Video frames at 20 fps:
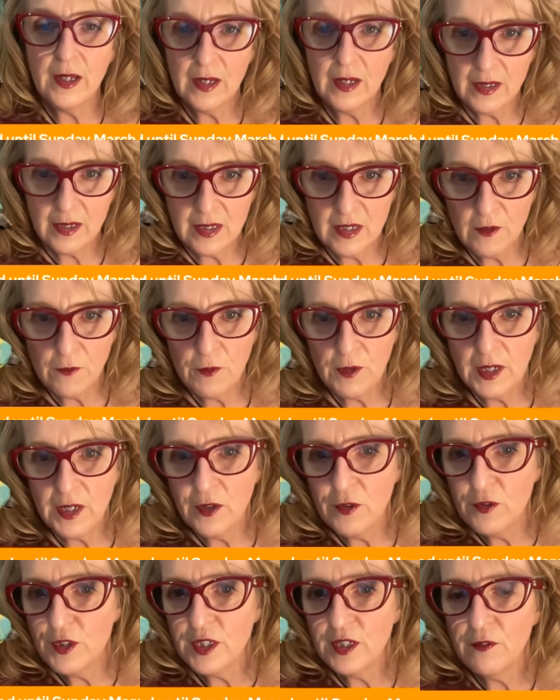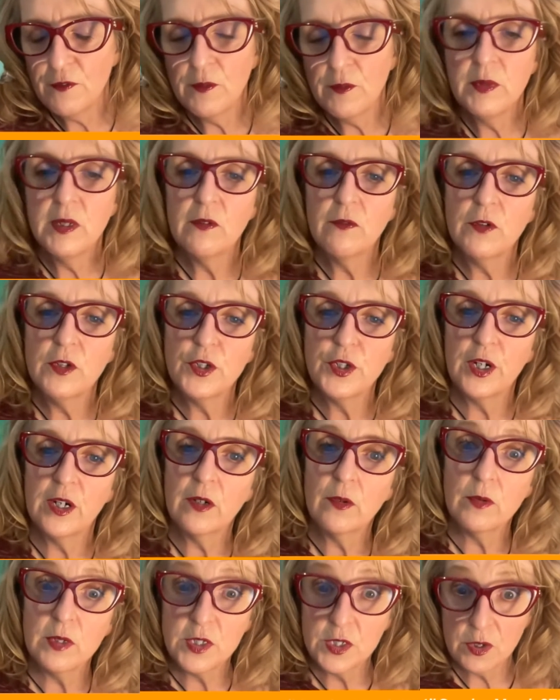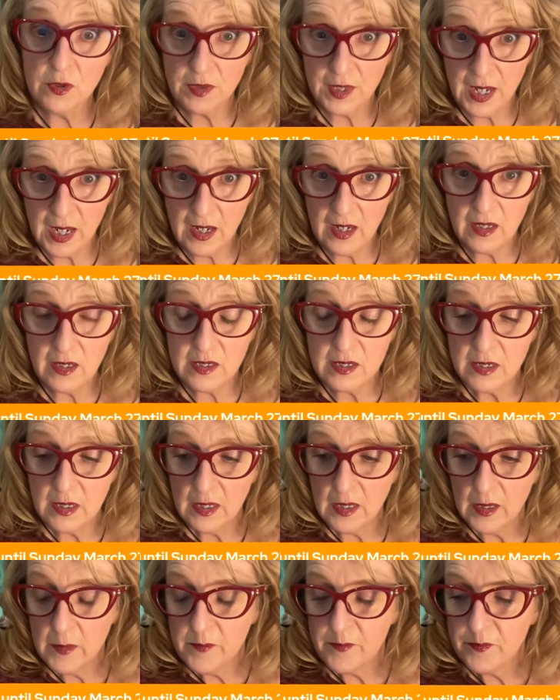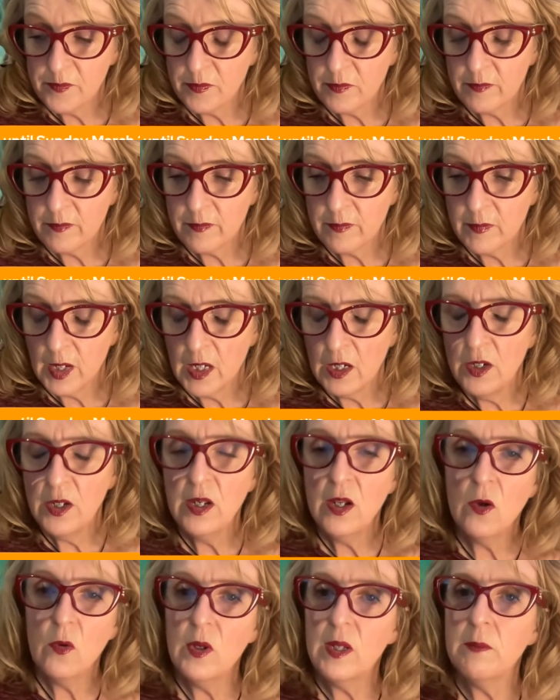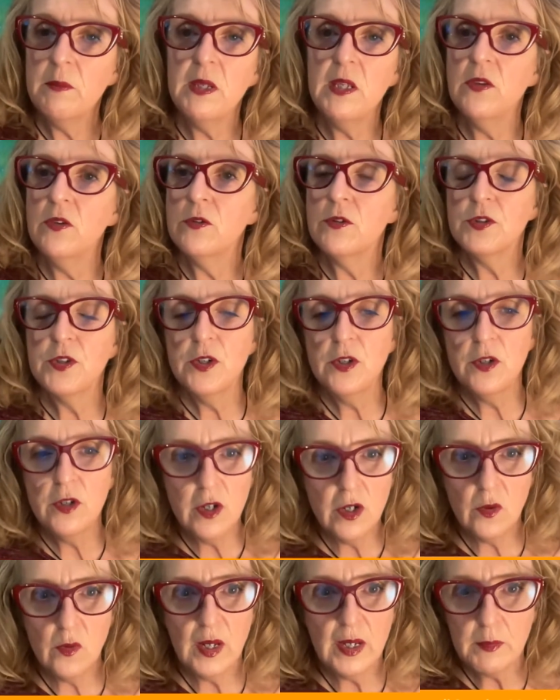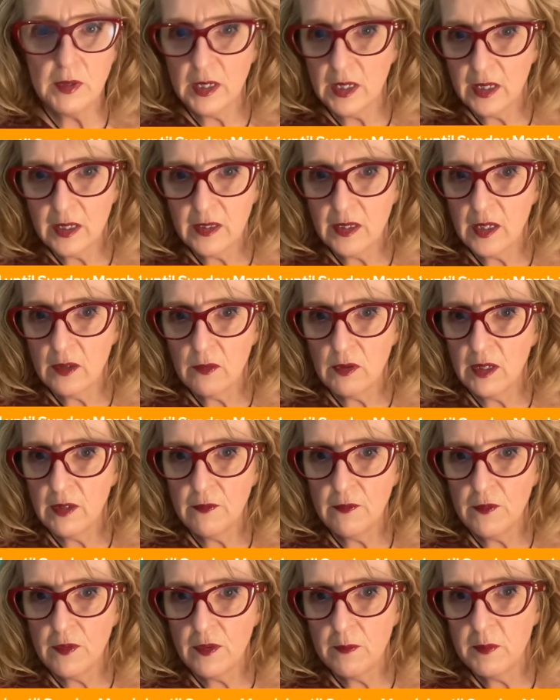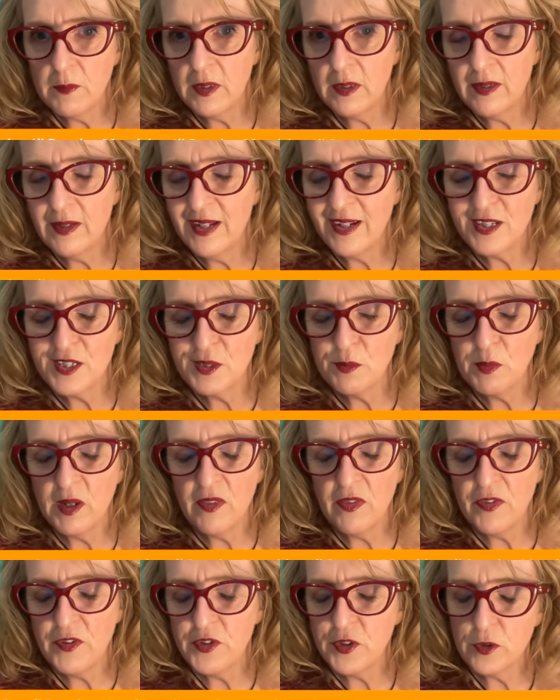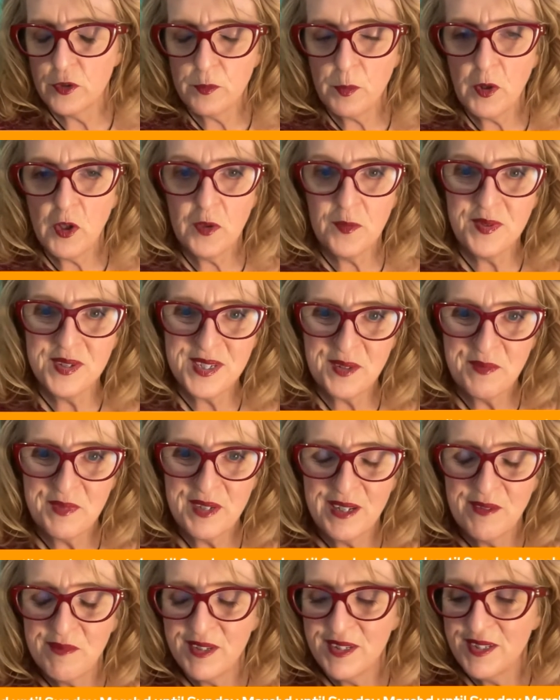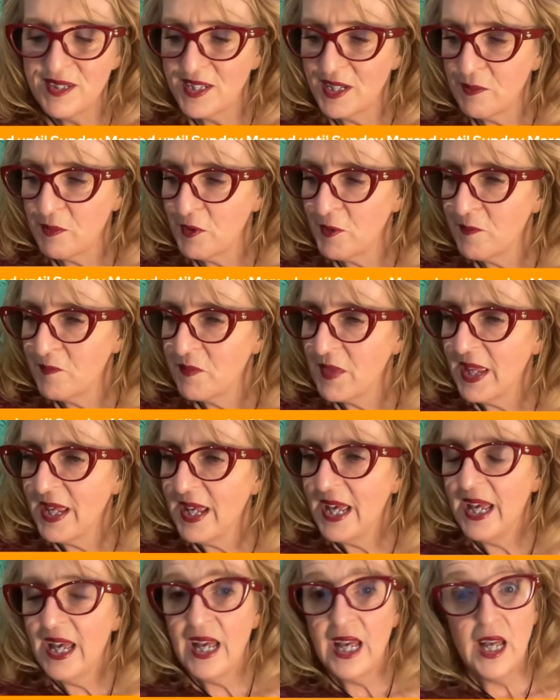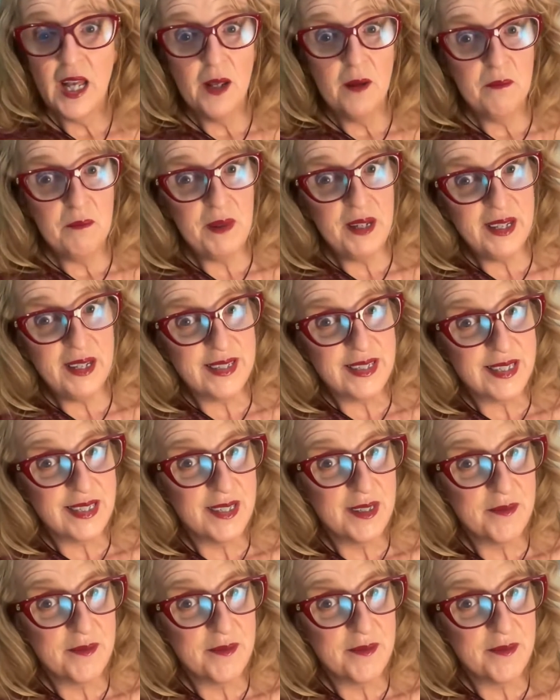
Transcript: in different energy from different chakras. So that, knowing me, there's no way I'm going to get that ready for the next month. So it'll probably be sometime this summer. But